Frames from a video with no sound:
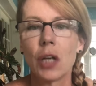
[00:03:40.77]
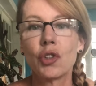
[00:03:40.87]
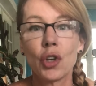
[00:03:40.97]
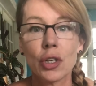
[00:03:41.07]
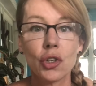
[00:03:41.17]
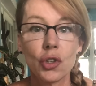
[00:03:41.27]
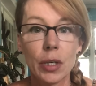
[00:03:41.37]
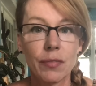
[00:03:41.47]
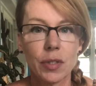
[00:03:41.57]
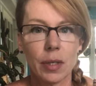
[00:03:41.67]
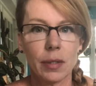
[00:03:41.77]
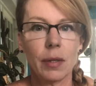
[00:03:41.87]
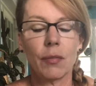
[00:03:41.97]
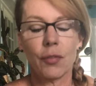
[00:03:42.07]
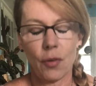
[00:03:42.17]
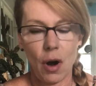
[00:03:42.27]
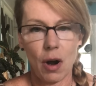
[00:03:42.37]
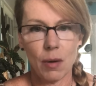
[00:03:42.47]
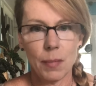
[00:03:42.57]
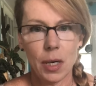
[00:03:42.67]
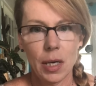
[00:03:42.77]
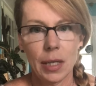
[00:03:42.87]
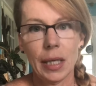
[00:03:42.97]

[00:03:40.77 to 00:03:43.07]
just shifted from